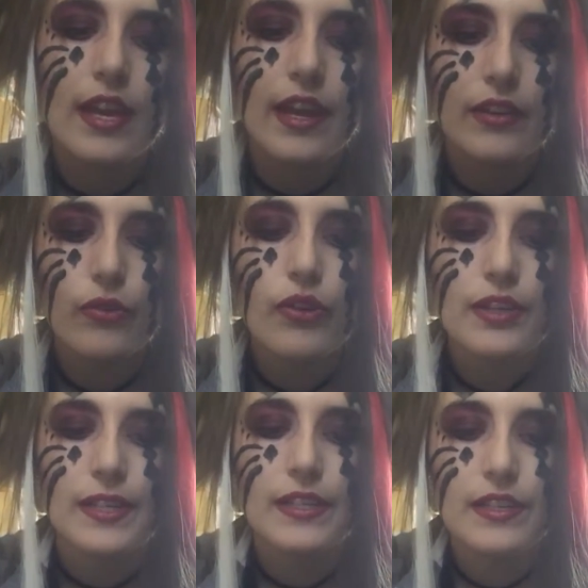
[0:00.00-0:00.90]
An
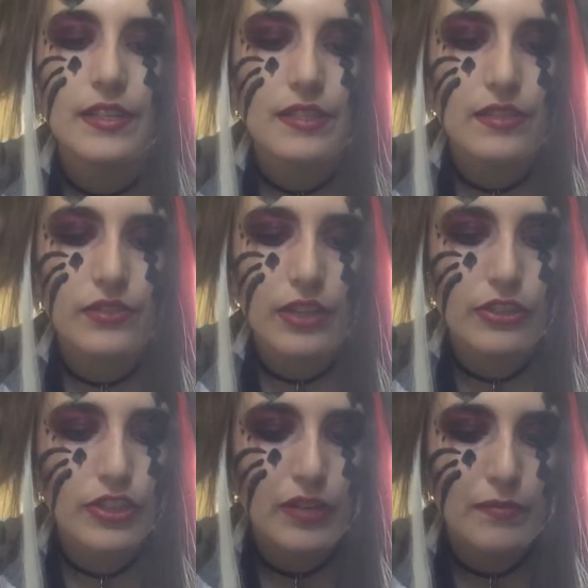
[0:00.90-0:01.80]
organ is a
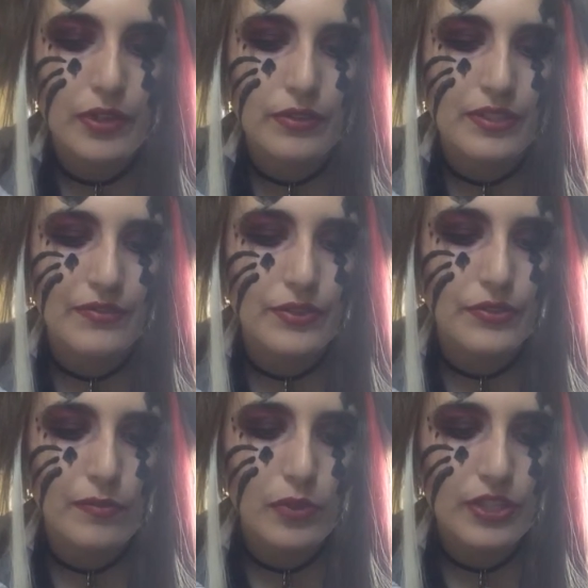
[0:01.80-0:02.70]
structure composed of
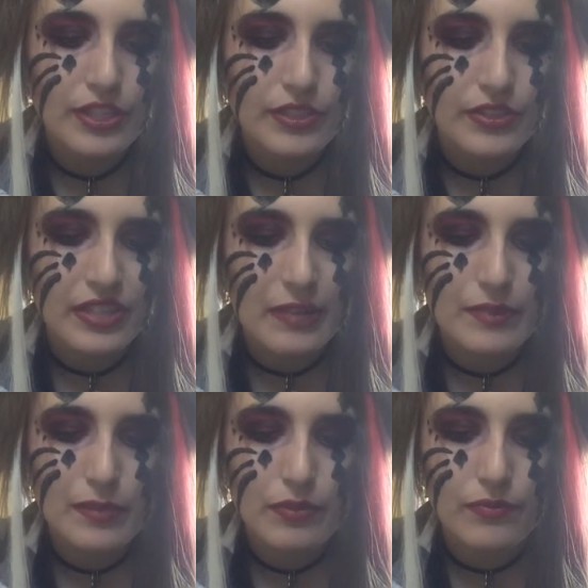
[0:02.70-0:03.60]
2 or more tissue
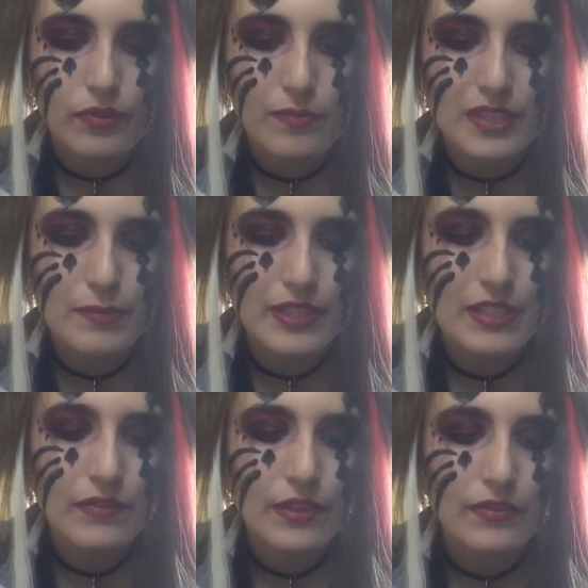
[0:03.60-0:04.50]
types that perform a
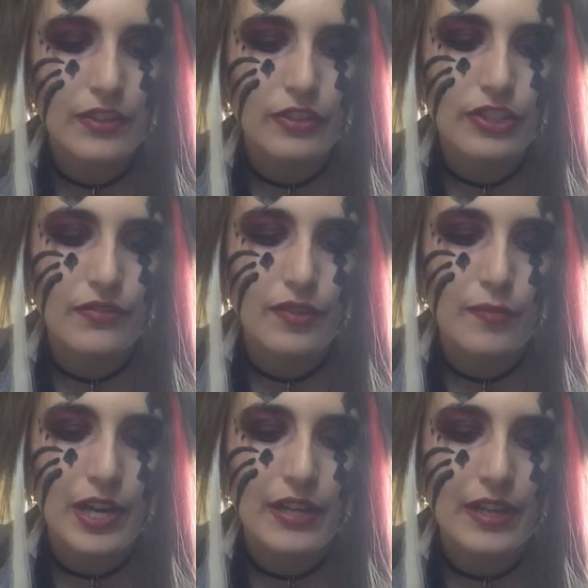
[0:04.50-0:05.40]
specific function for
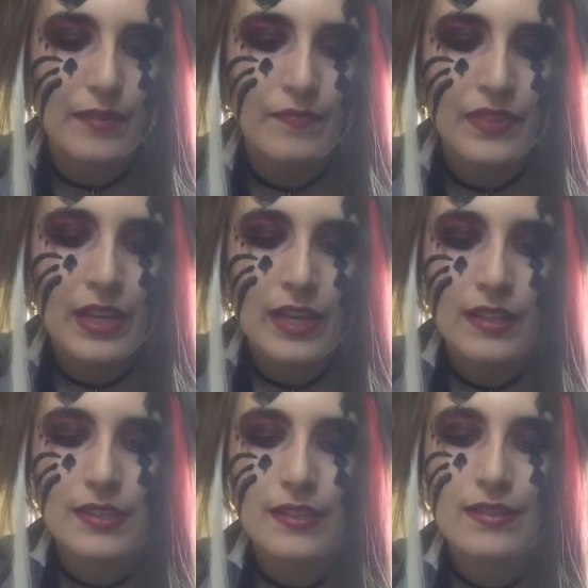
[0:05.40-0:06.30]
the body.
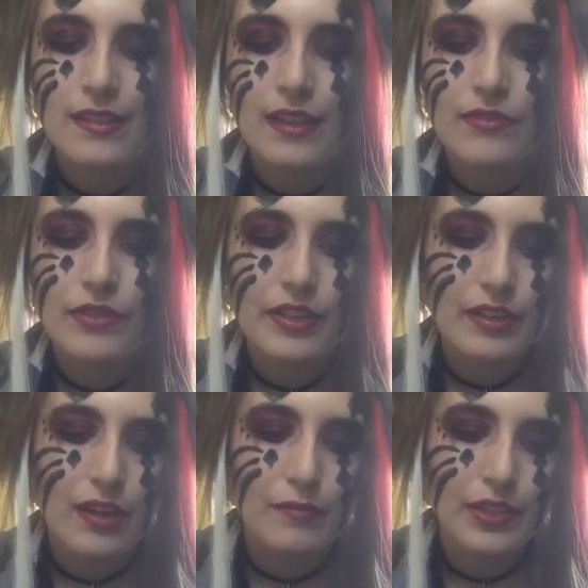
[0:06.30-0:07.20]
This is the level
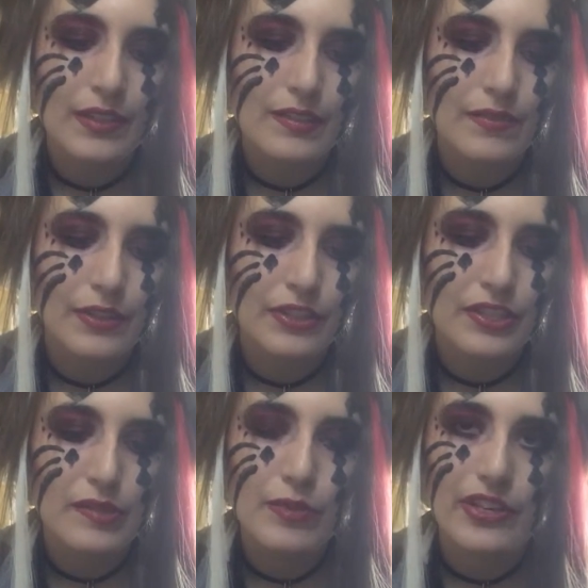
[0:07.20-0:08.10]
that complex
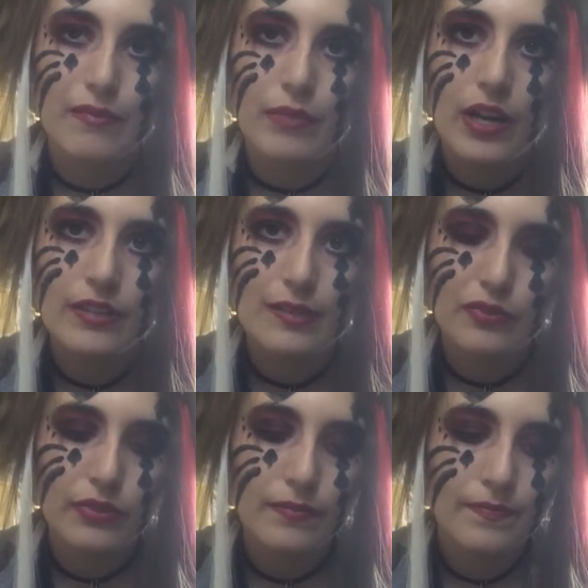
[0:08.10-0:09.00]
functions become
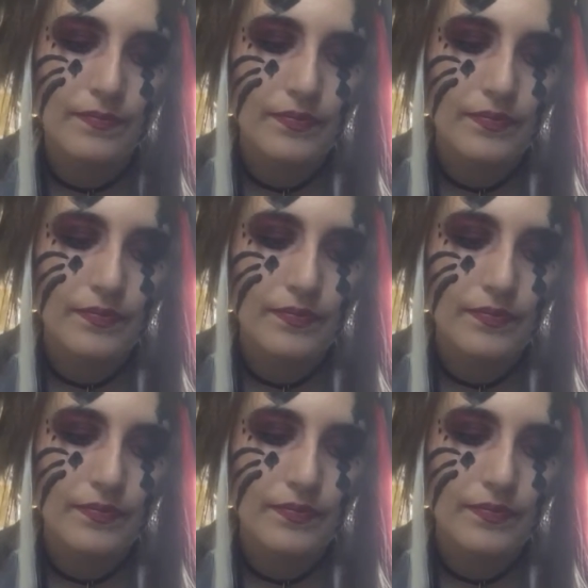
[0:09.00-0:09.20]
possible.